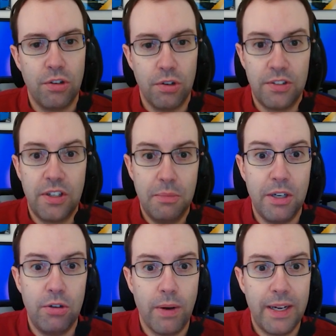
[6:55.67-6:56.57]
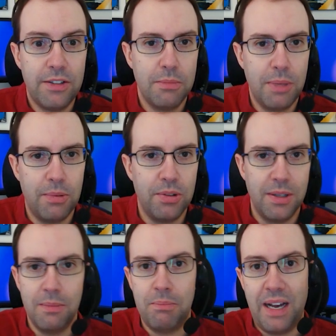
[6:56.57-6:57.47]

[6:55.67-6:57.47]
So it's going to be great to be able to